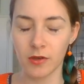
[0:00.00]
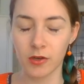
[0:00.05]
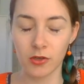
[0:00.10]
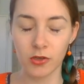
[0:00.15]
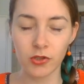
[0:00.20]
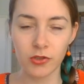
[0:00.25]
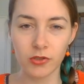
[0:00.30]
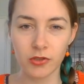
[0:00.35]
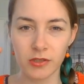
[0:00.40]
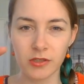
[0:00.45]

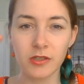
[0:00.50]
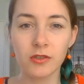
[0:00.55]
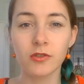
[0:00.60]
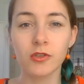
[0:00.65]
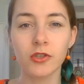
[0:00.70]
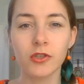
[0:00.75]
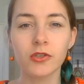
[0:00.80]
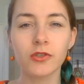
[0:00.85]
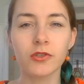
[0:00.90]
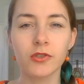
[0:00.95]

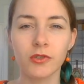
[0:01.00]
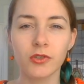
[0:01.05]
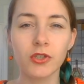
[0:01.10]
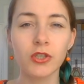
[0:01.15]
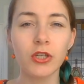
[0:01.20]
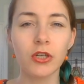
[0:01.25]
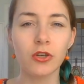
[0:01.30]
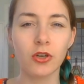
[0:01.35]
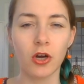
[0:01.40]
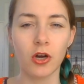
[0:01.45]
use
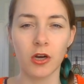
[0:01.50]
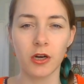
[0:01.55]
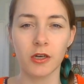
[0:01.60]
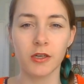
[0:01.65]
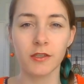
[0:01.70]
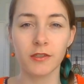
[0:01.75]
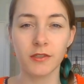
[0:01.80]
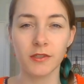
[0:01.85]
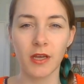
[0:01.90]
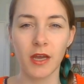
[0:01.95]
2
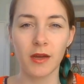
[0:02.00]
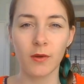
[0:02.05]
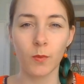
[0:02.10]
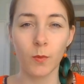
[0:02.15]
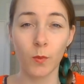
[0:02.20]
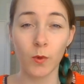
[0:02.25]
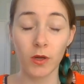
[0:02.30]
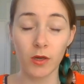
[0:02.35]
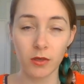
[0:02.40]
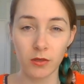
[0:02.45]
colors, and
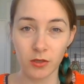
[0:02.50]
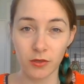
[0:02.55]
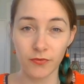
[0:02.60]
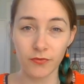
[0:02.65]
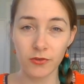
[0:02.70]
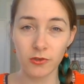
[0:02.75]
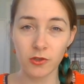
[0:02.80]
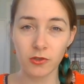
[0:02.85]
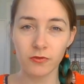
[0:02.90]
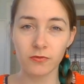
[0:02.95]
on the
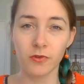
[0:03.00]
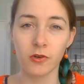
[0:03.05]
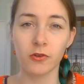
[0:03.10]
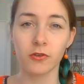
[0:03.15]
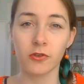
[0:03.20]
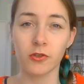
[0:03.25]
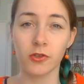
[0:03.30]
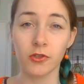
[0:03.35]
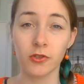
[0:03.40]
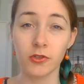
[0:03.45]
first row
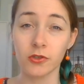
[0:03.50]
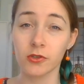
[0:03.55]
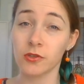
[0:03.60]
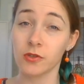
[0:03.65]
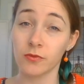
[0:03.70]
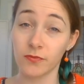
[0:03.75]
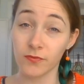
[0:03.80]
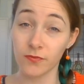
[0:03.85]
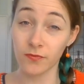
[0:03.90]
you use the